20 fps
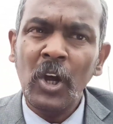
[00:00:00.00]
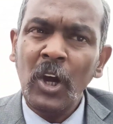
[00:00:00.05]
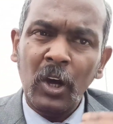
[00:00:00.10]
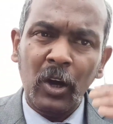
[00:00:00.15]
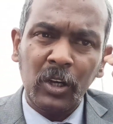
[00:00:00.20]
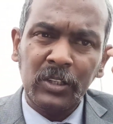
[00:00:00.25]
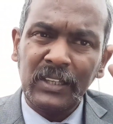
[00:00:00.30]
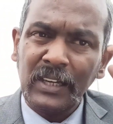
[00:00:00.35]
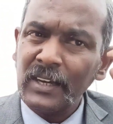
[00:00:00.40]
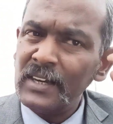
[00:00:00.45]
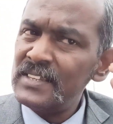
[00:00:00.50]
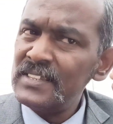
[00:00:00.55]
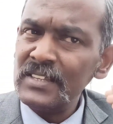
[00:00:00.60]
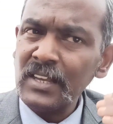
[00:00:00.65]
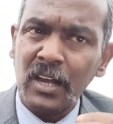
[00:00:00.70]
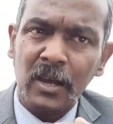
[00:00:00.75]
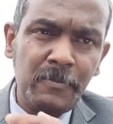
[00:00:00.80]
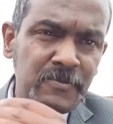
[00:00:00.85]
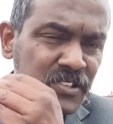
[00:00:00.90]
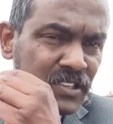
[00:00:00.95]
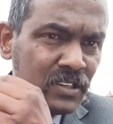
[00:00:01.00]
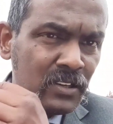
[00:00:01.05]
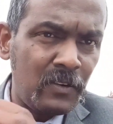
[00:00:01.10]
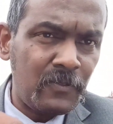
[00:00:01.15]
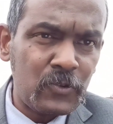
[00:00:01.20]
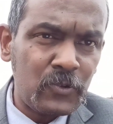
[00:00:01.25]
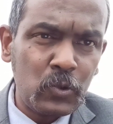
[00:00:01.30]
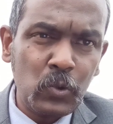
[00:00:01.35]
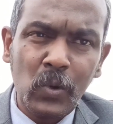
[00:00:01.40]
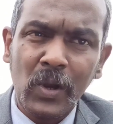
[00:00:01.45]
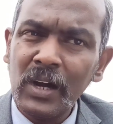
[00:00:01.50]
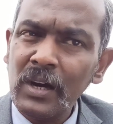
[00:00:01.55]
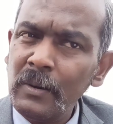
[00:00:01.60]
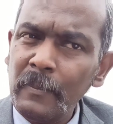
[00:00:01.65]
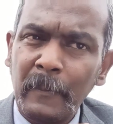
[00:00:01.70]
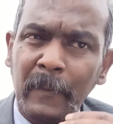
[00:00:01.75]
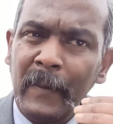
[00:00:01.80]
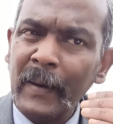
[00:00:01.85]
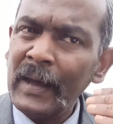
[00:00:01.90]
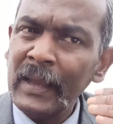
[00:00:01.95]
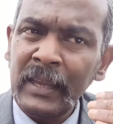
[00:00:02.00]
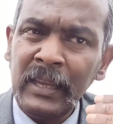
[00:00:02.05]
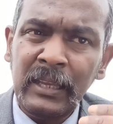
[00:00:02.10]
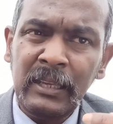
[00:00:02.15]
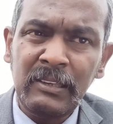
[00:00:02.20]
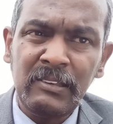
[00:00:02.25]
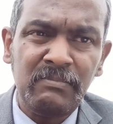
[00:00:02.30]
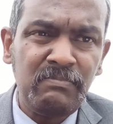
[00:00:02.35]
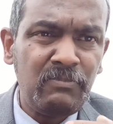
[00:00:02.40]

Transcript: or the consumption of sugar by